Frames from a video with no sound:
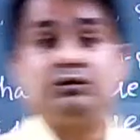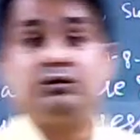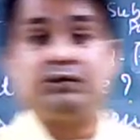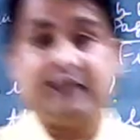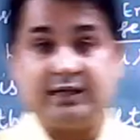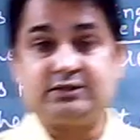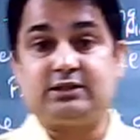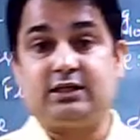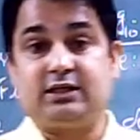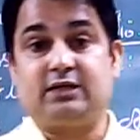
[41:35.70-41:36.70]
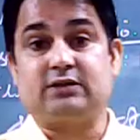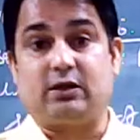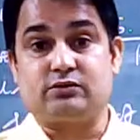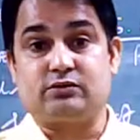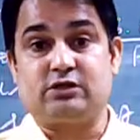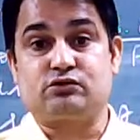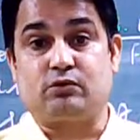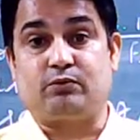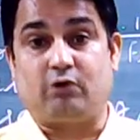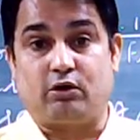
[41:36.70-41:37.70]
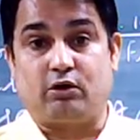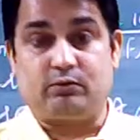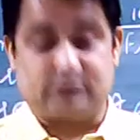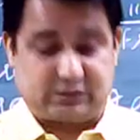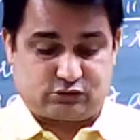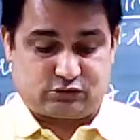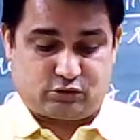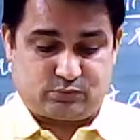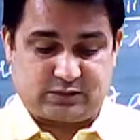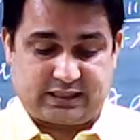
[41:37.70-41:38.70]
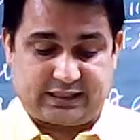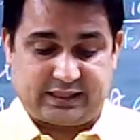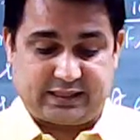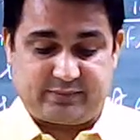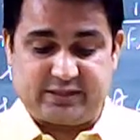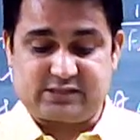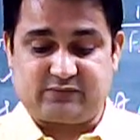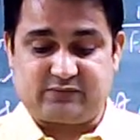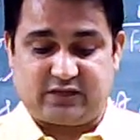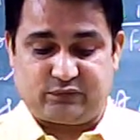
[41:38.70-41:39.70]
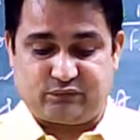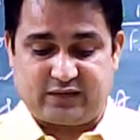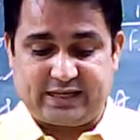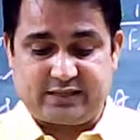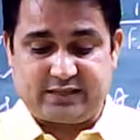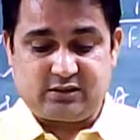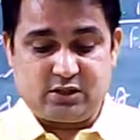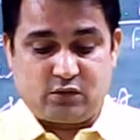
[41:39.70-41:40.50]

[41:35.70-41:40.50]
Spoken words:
Thousands of homes and shops are damaged by fire.